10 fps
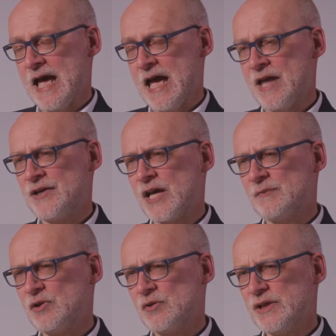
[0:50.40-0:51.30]
And
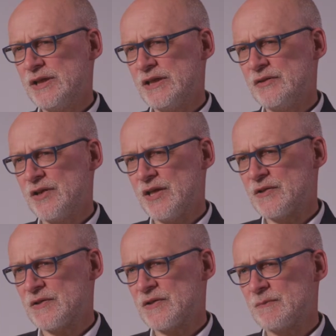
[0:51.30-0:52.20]
I'm doing
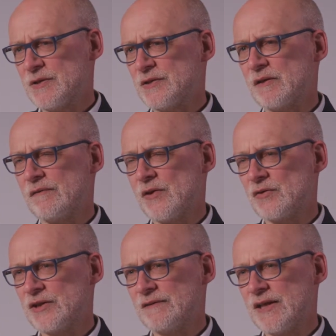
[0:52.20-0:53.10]
this political
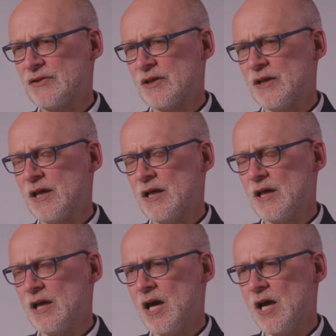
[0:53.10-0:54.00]
theology of nature
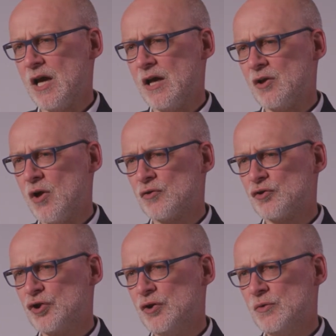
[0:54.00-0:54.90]
along
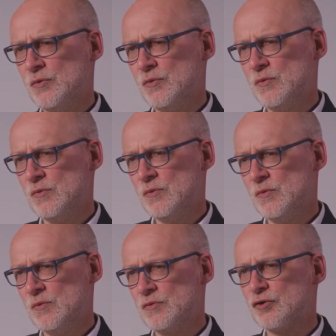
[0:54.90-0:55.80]

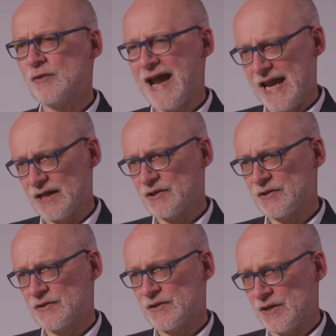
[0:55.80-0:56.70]
two
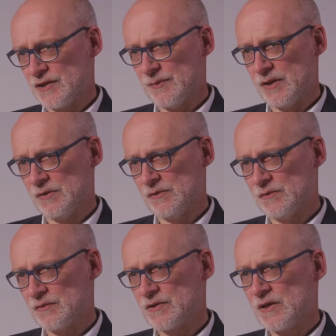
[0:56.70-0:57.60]
tracks, I
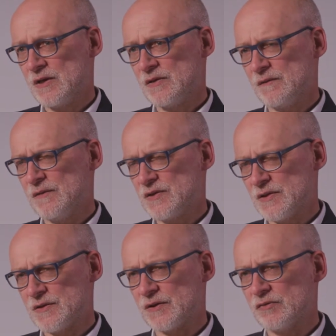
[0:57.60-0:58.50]
suppose. The first
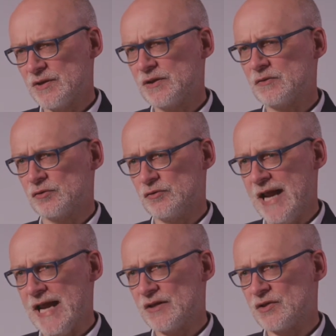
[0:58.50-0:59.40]
is a critical
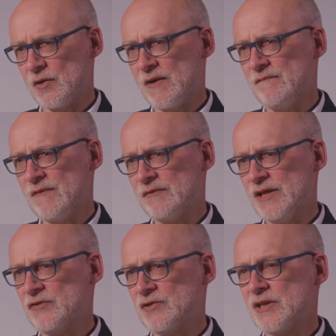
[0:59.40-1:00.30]
track, so I'm very
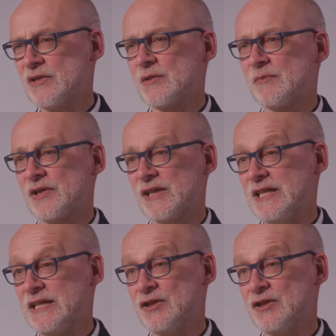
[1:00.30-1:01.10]
interested in some of the key